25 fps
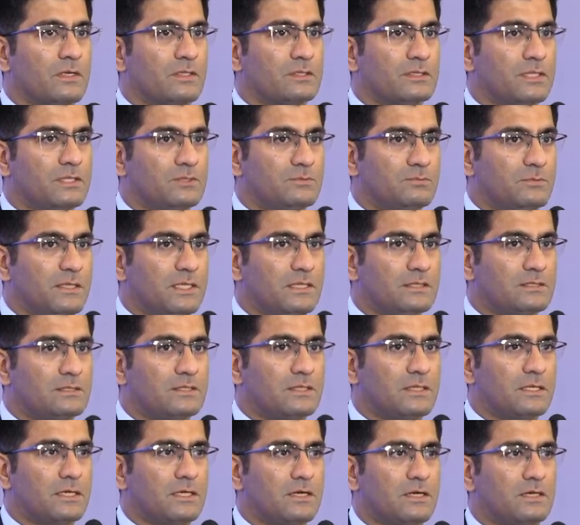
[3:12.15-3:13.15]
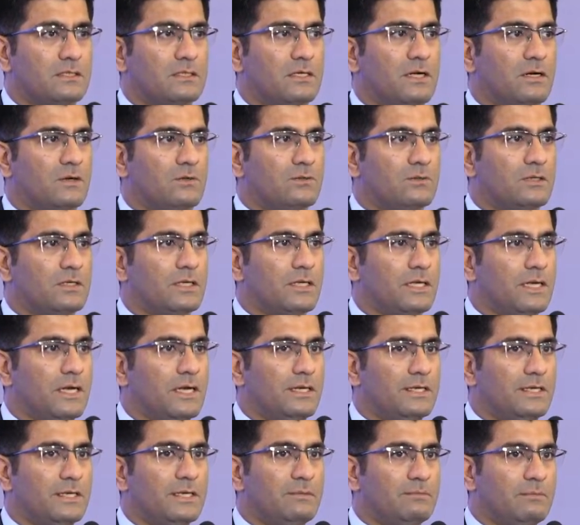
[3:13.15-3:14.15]
This means around
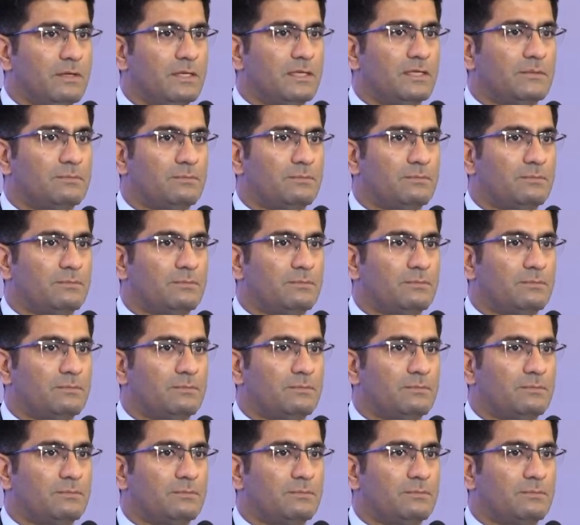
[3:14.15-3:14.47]
80 million